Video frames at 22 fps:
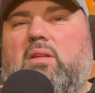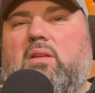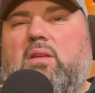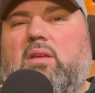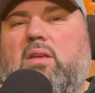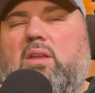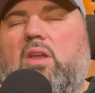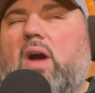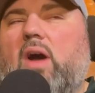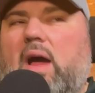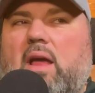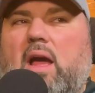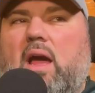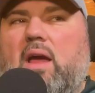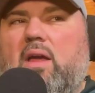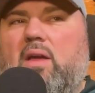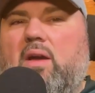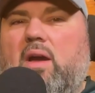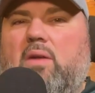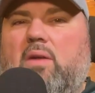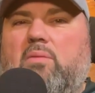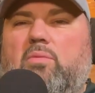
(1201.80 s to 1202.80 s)
You know, I,
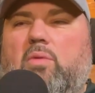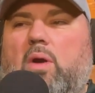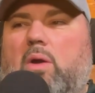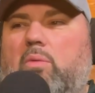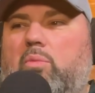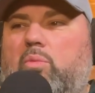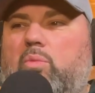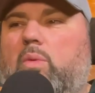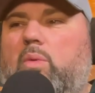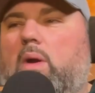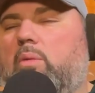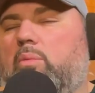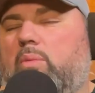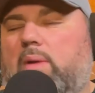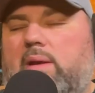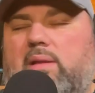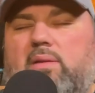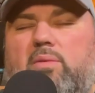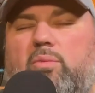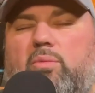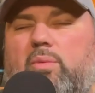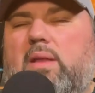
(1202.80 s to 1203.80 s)
I, I, I
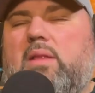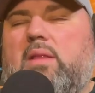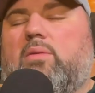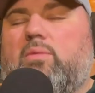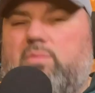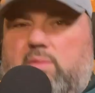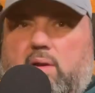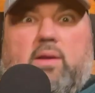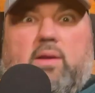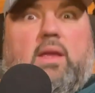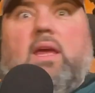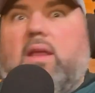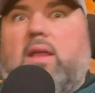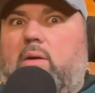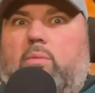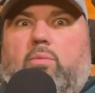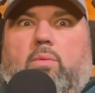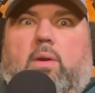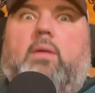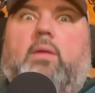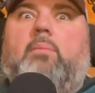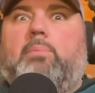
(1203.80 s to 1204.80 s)
read, read, again, I
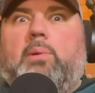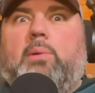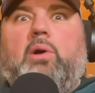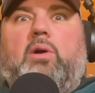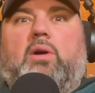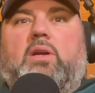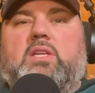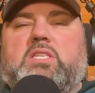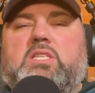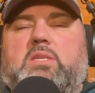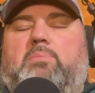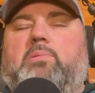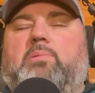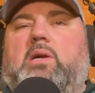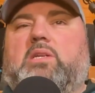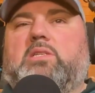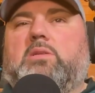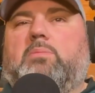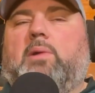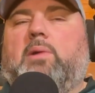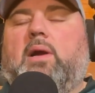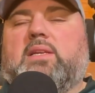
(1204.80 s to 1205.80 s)
read a book,
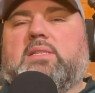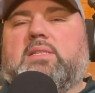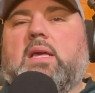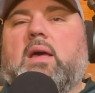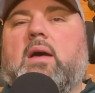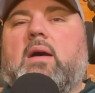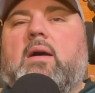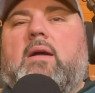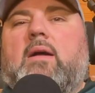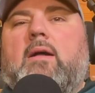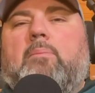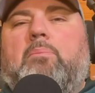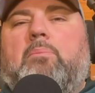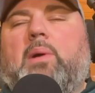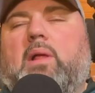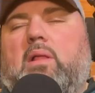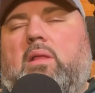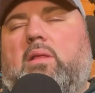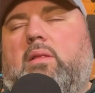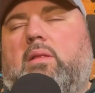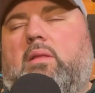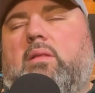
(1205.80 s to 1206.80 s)
surprise, surprise.
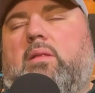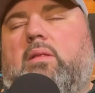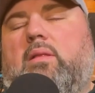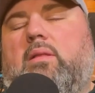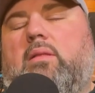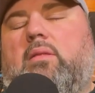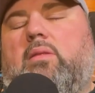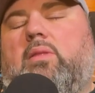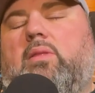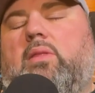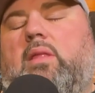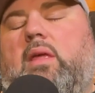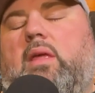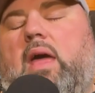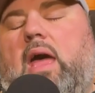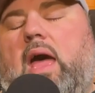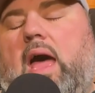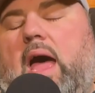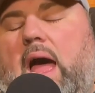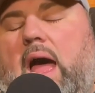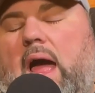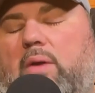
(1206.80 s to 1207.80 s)
But
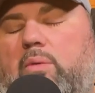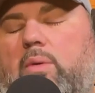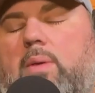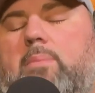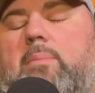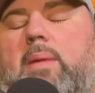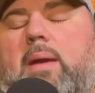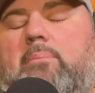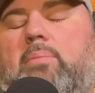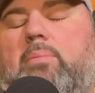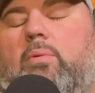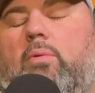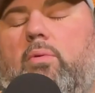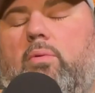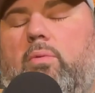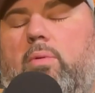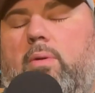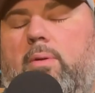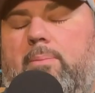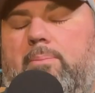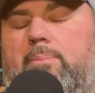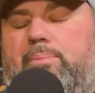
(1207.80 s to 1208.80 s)
I
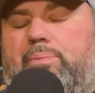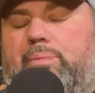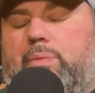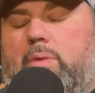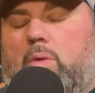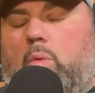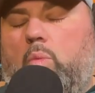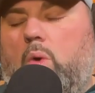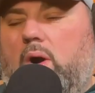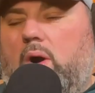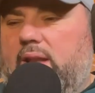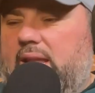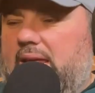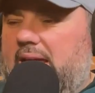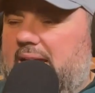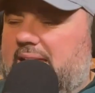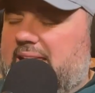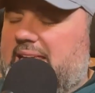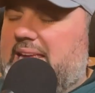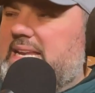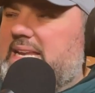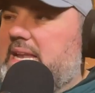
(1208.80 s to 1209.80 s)
remember one, I
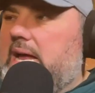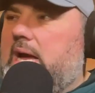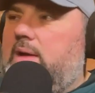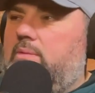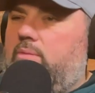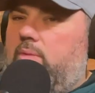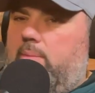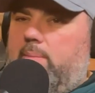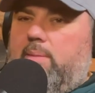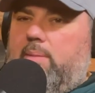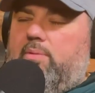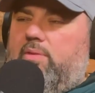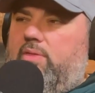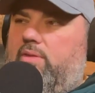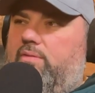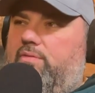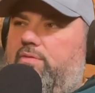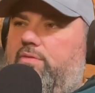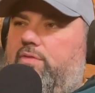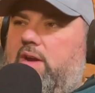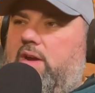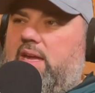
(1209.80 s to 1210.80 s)
cannot remember the
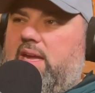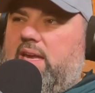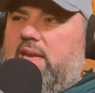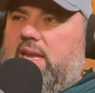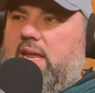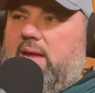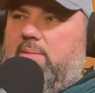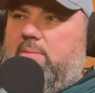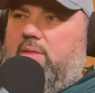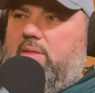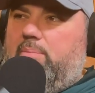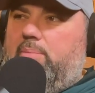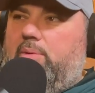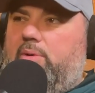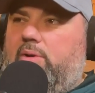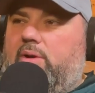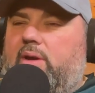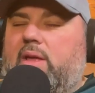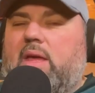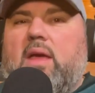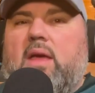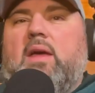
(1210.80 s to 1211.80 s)
freaking name of the
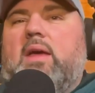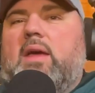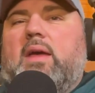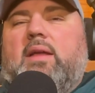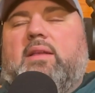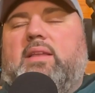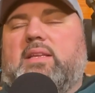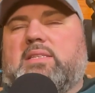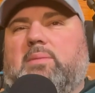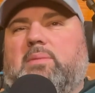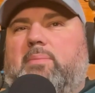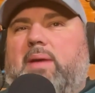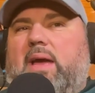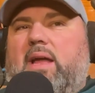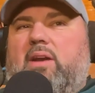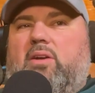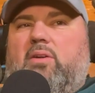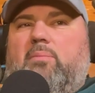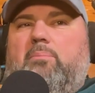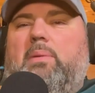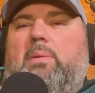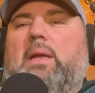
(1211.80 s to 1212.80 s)
book. It doesn't
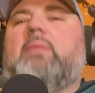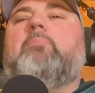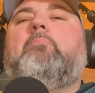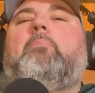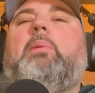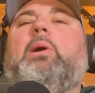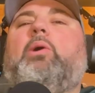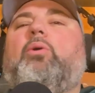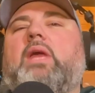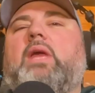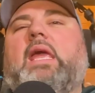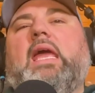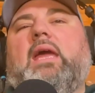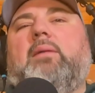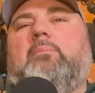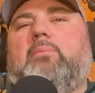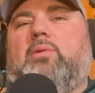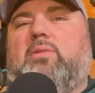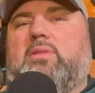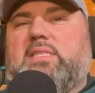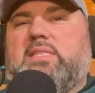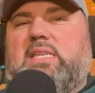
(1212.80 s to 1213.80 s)
matter. But Bill
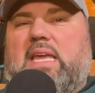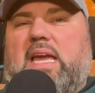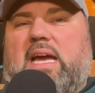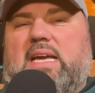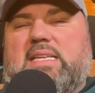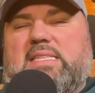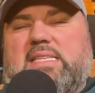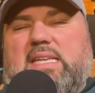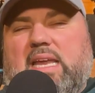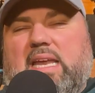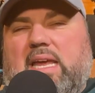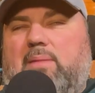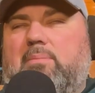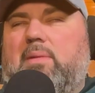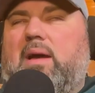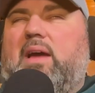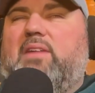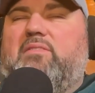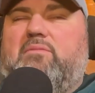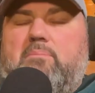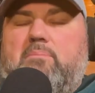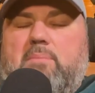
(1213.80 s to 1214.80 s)
Campbell's the guy's name.
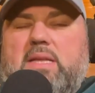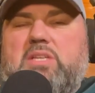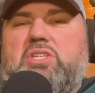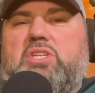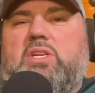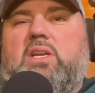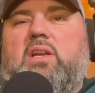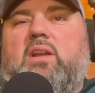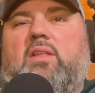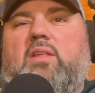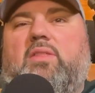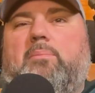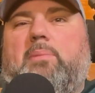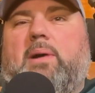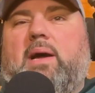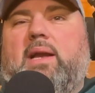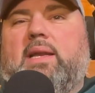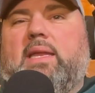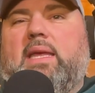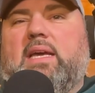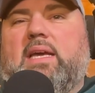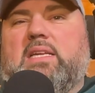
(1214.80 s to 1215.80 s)
I've mentioned it on the
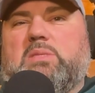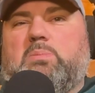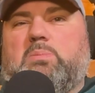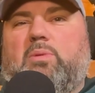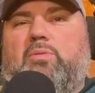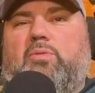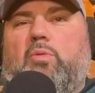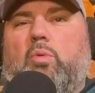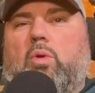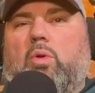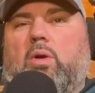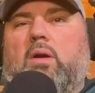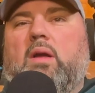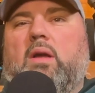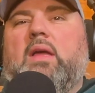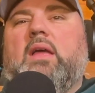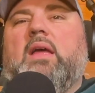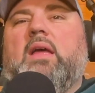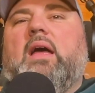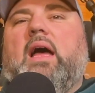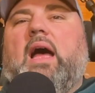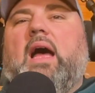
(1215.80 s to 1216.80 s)
podcast before.
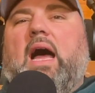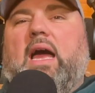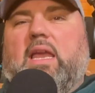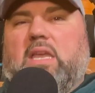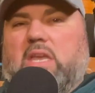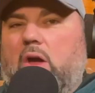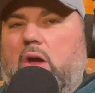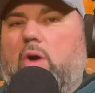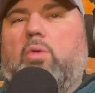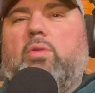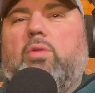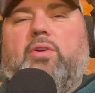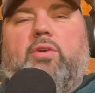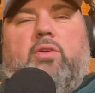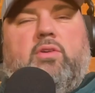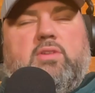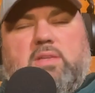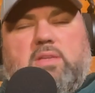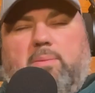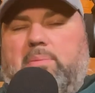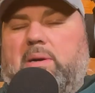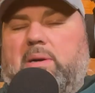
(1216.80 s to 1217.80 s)
I know
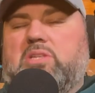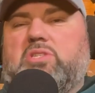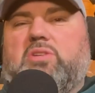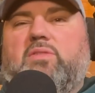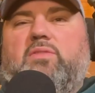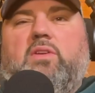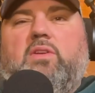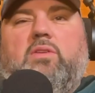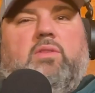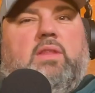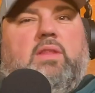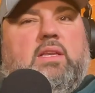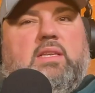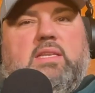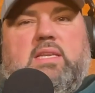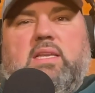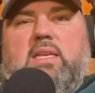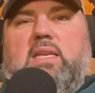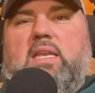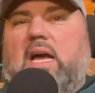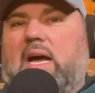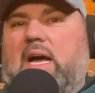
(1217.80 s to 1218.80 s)
there's a bunch of you that
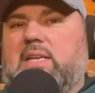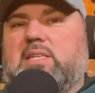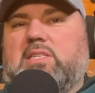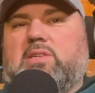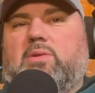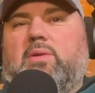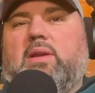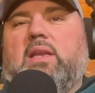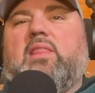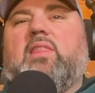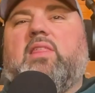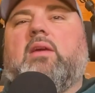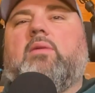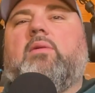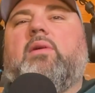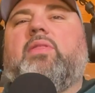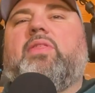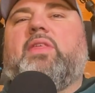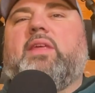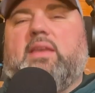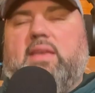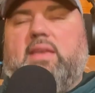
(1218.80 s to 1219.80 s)
did not do anything
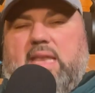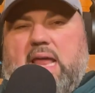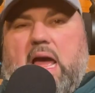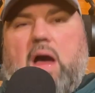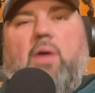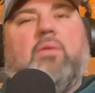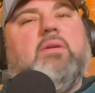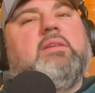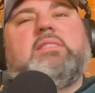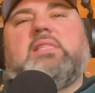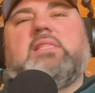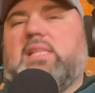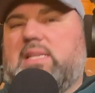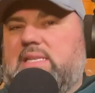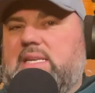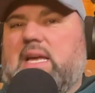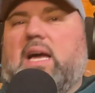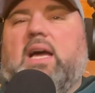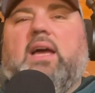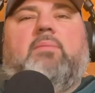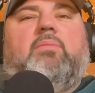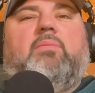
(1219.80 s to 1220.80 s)
with it. Now is the
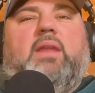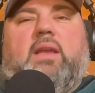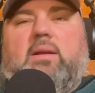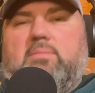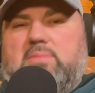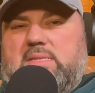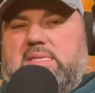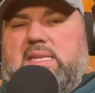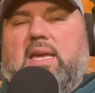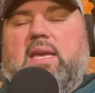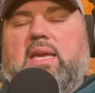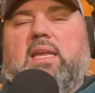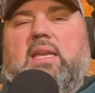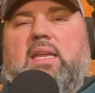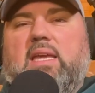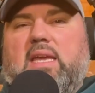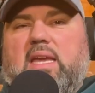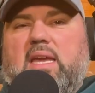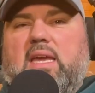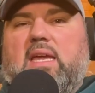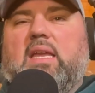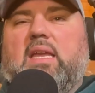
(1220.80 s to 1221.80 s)
time that I'm saying it
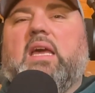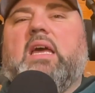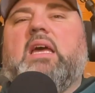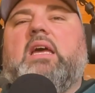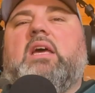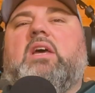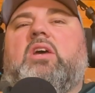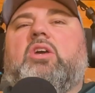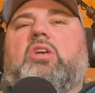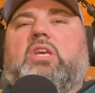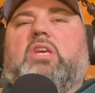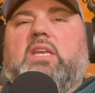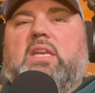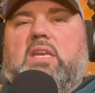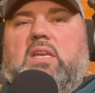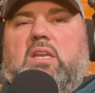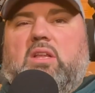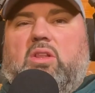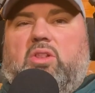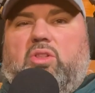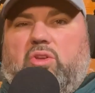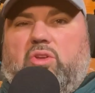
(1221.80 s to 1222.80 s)
again. You need
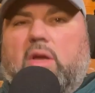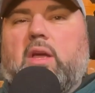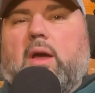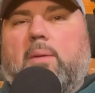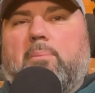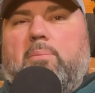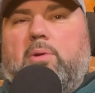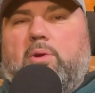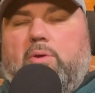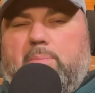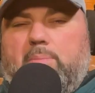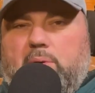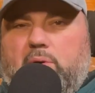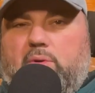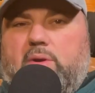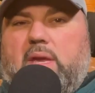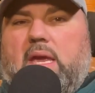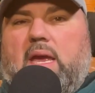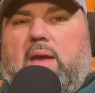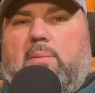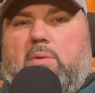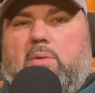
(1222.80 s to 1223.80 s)
to look up who Bill
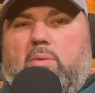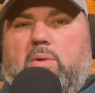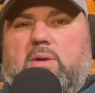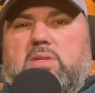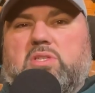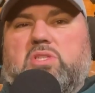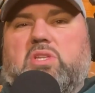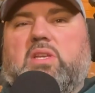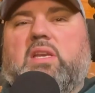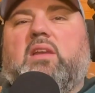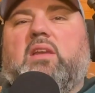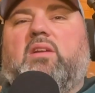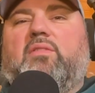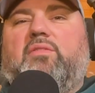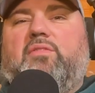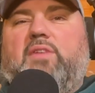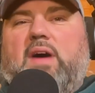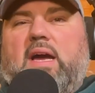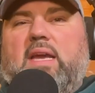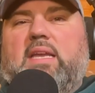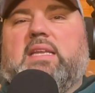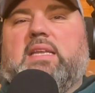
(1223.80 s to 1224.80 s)
Campbell was. You need to
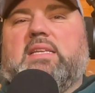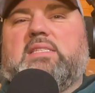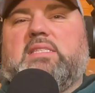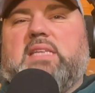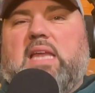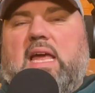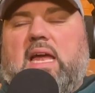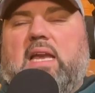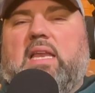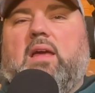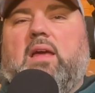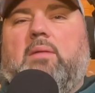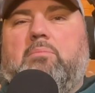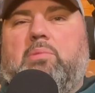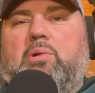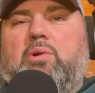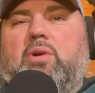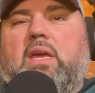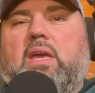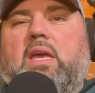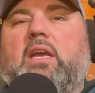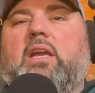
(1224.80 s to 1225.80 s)
find his dadgum
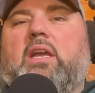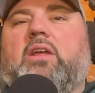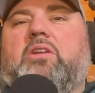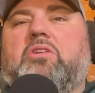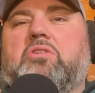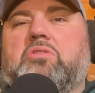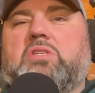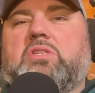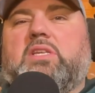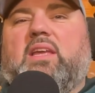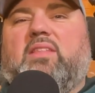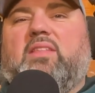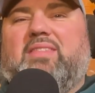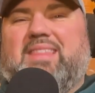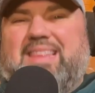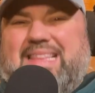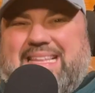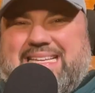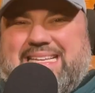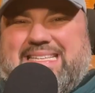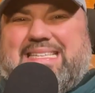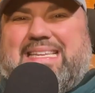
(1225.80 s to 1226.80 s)
book and understand
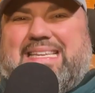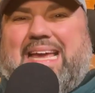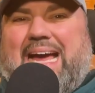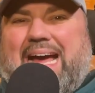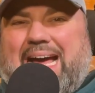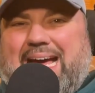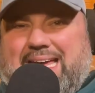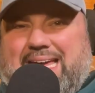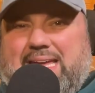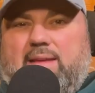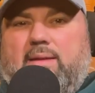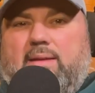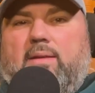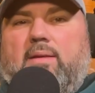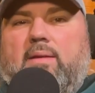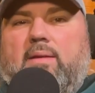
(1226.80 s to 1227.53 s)
this guy